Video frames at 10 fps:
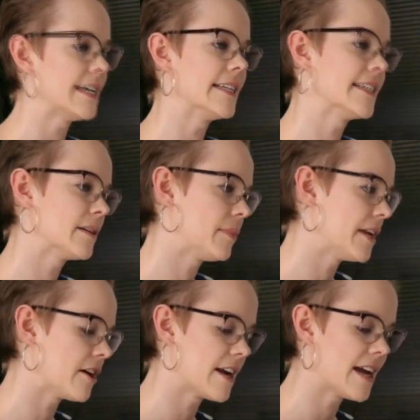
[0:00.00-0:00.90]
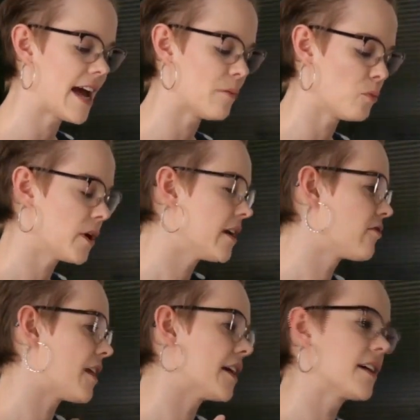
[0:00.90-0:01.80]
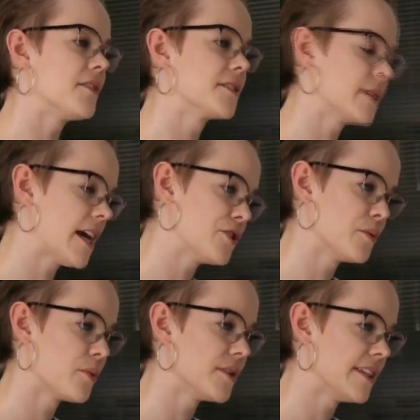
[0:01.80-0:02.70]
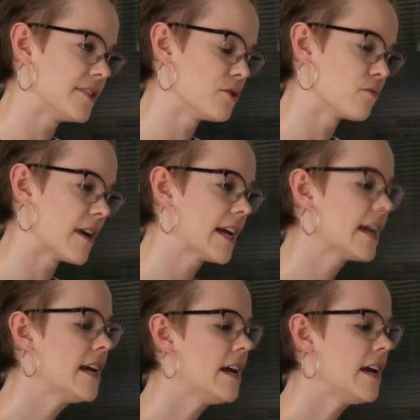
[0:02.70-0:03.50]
a disciplinary, whatever other consultation process you're running.